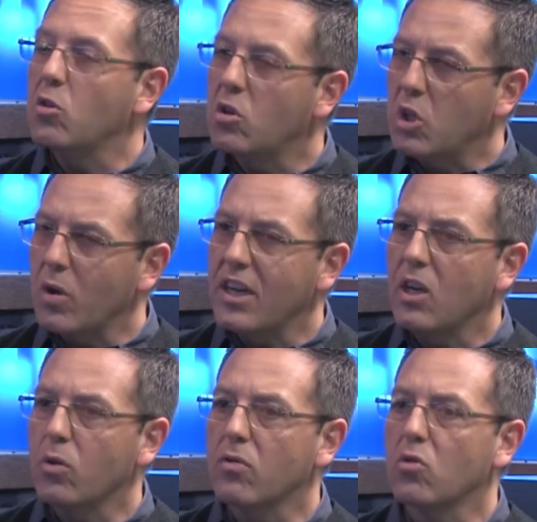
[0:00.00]
you join any
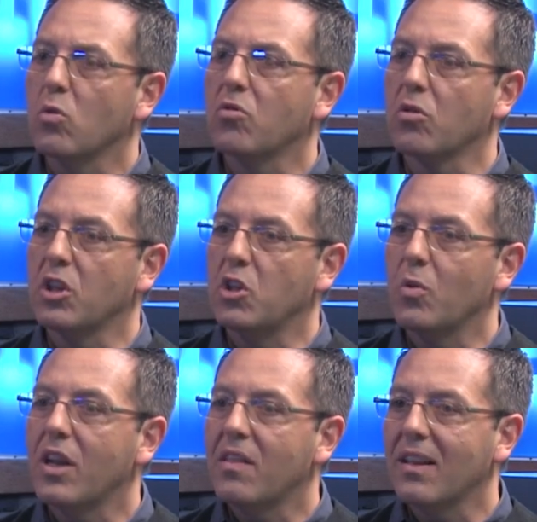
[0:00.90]
grief groups, or did you do
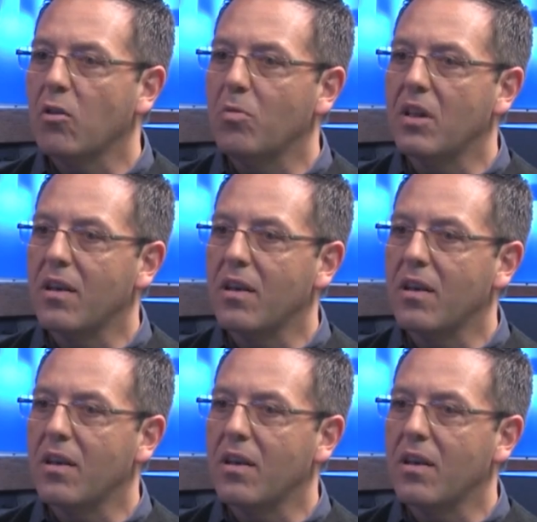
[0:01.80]
anything that would be